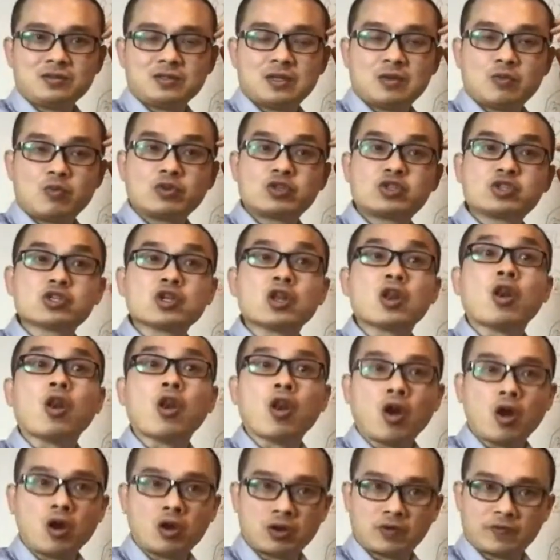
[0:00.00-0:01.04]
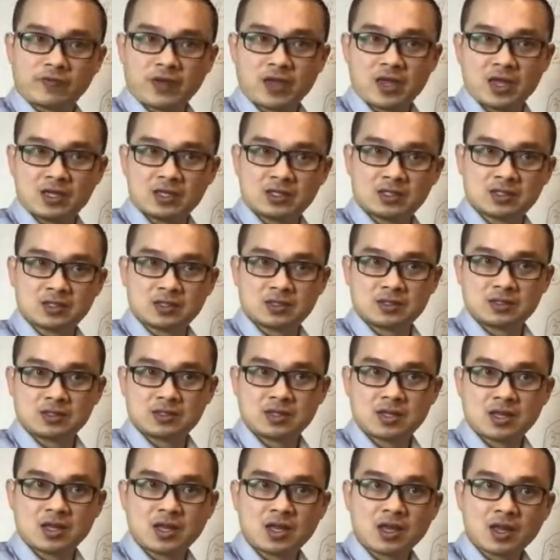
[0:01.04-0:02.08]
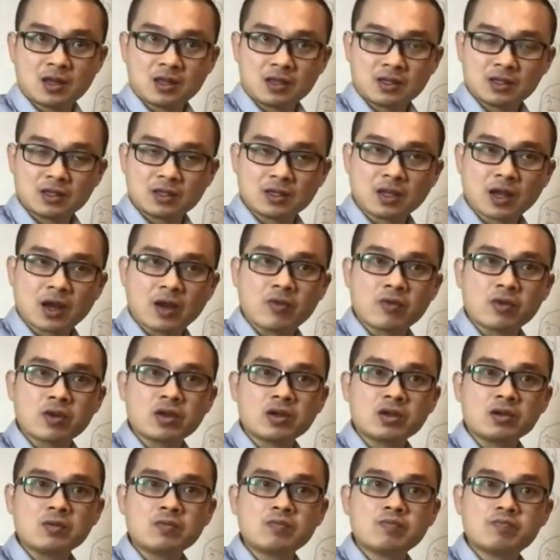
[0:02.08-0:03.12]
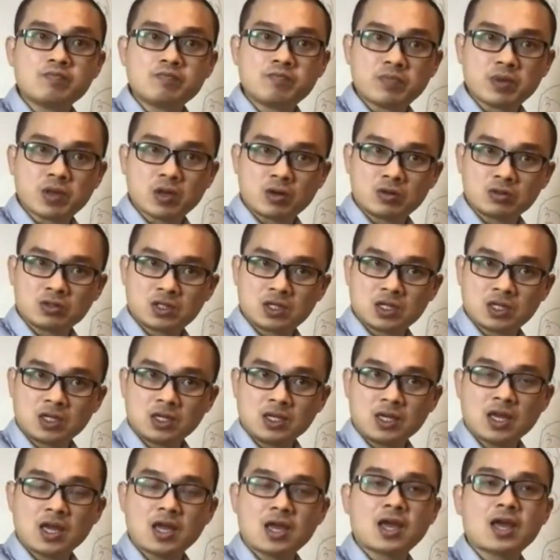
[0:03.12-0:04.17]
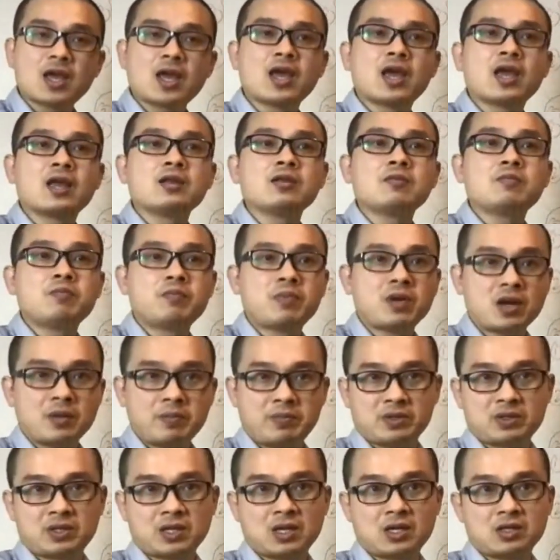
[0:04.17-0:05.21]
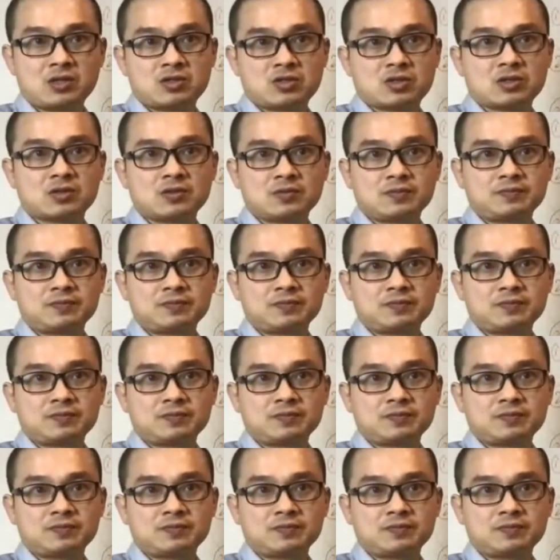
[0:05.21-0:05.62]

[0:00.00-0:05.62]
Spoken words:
Which is a lot of cases. They get diarrhea, bloating, and palpitation.